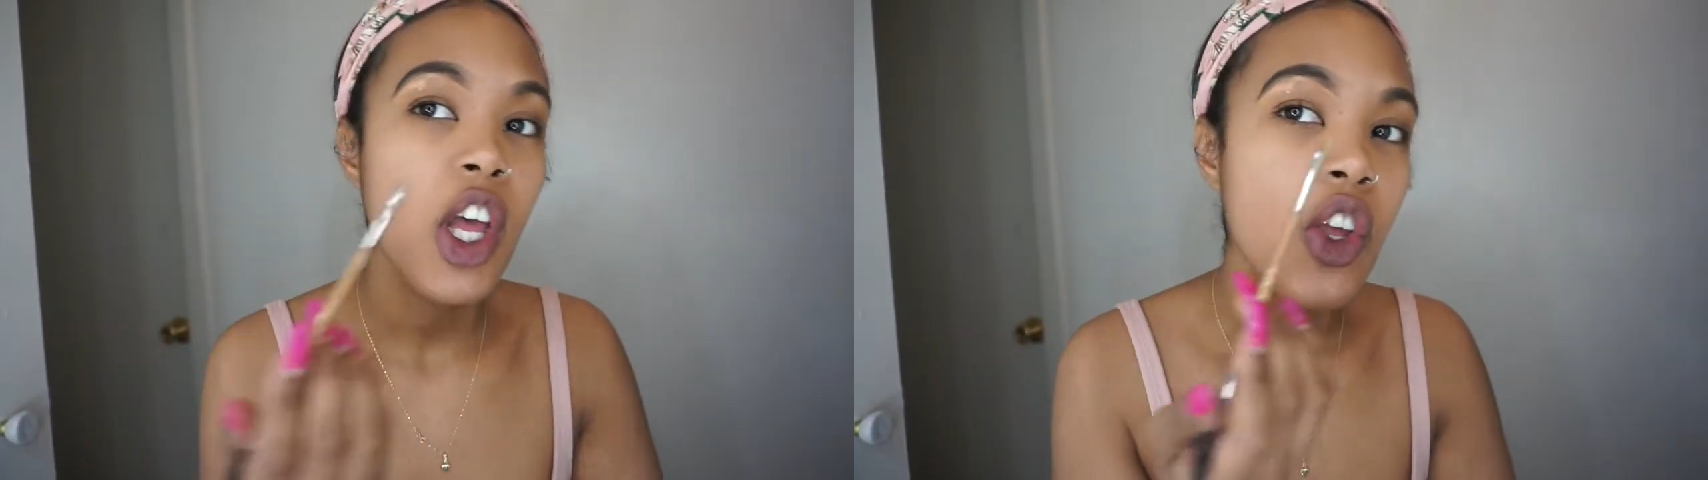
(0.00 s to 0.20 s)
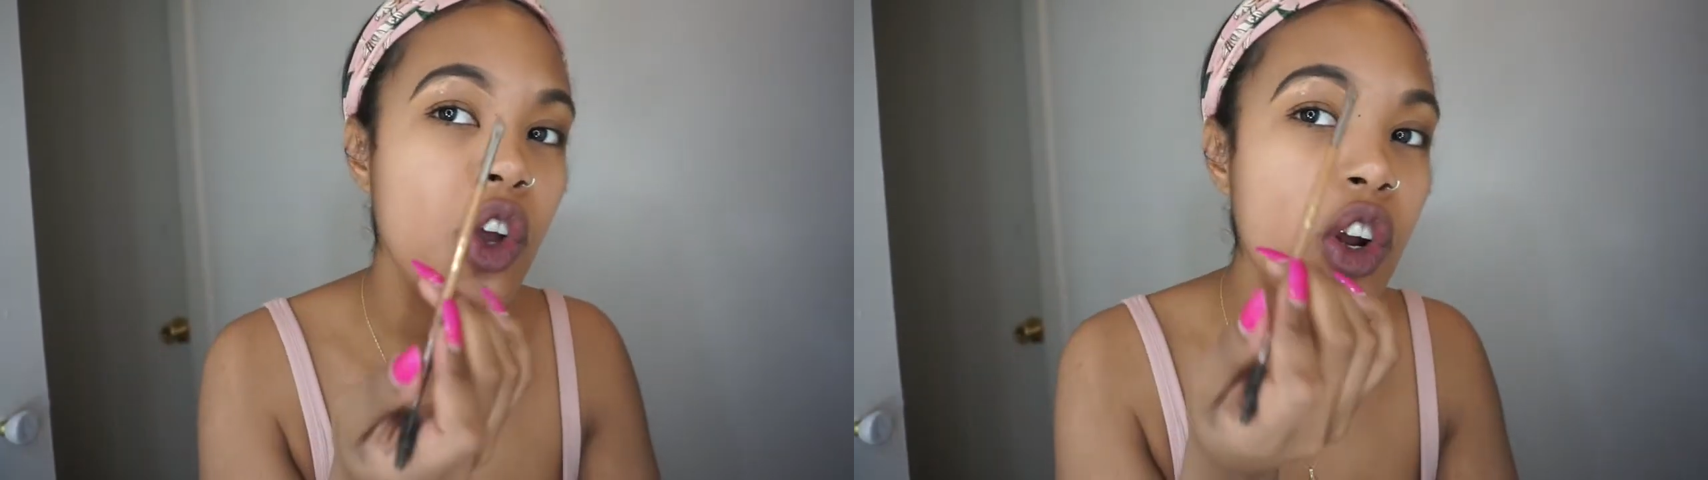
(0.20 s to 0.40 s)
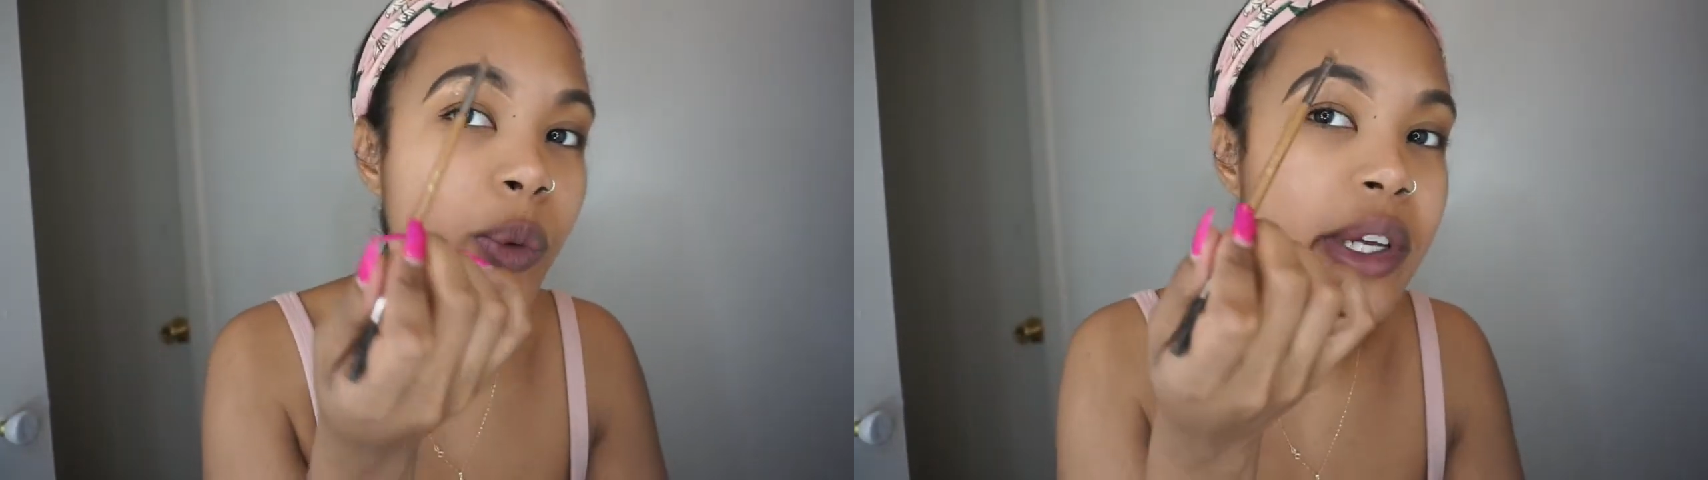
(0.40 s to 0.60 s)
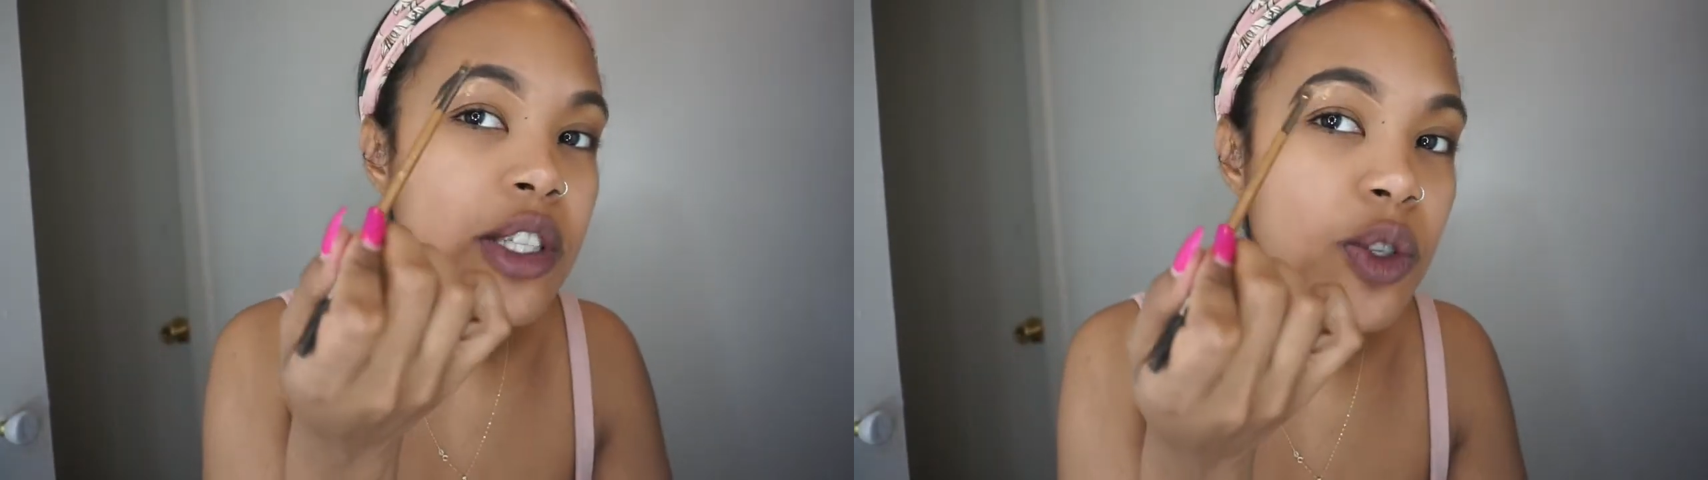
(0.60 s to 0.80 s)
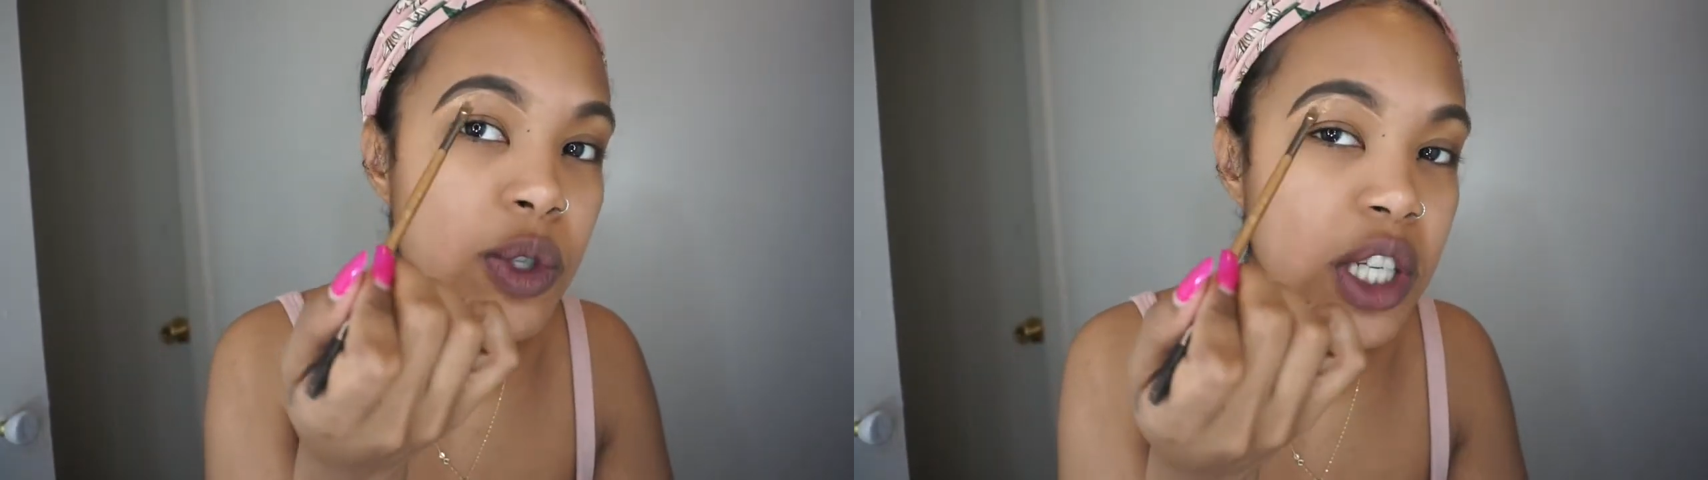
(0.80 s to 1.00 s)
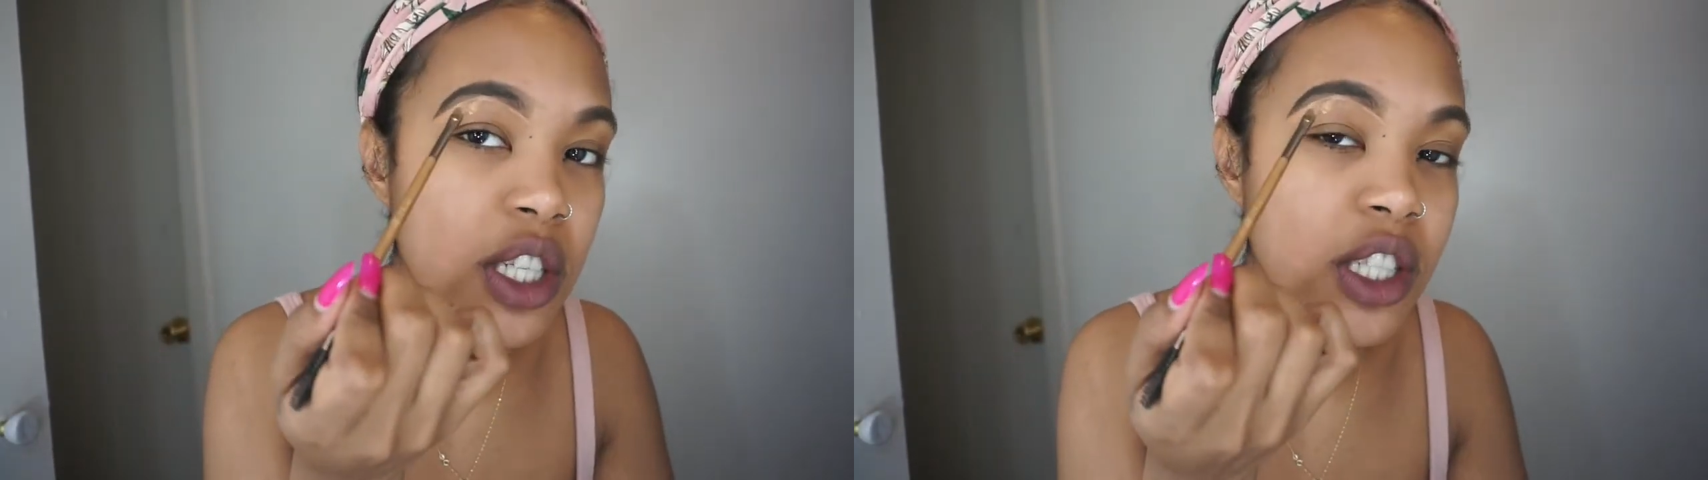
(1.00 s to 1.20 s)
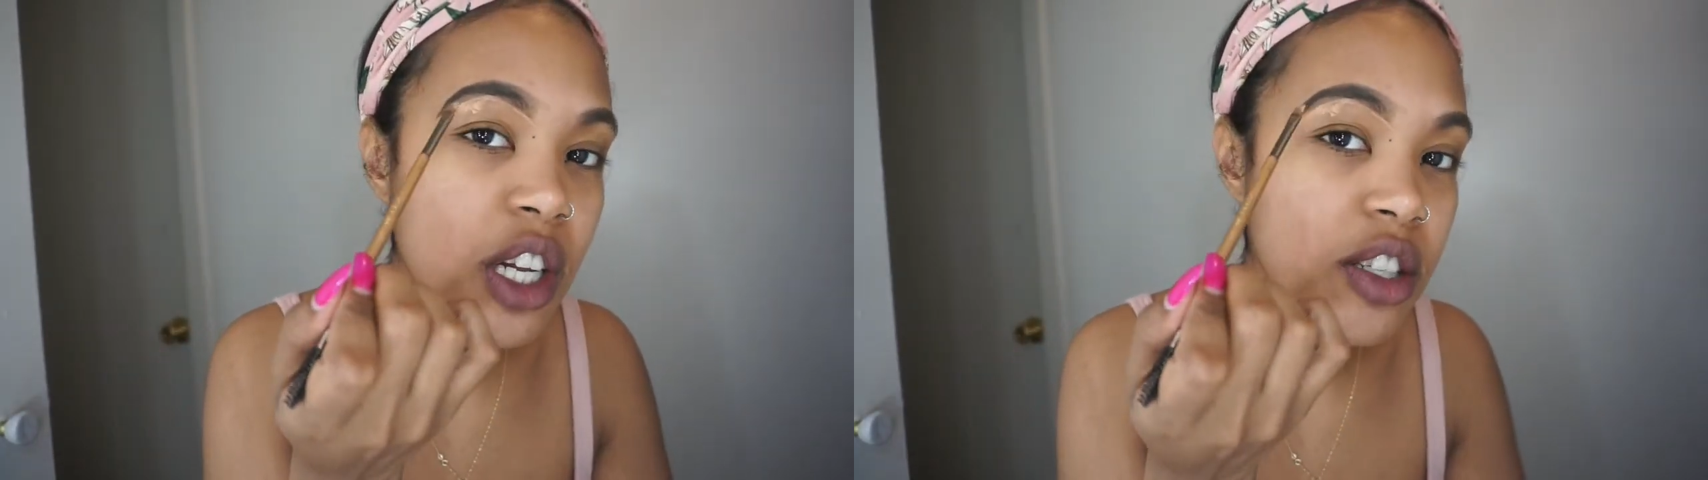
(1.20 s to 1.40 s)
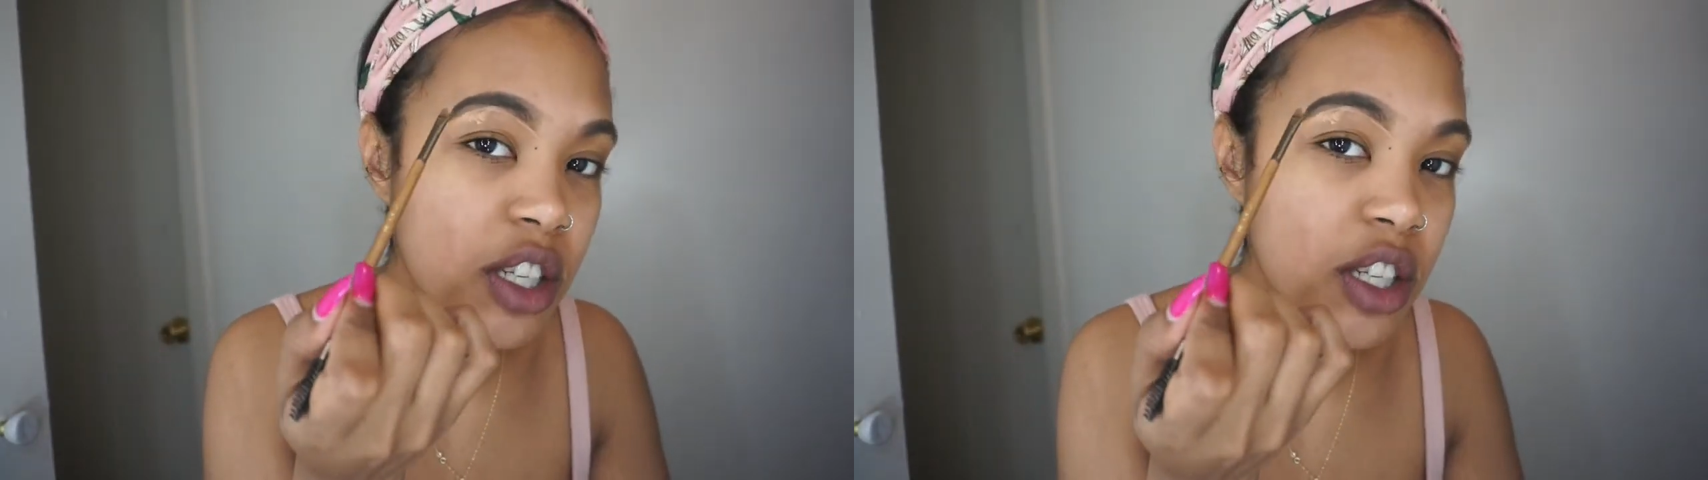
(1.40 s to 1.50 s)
you can always use the concealer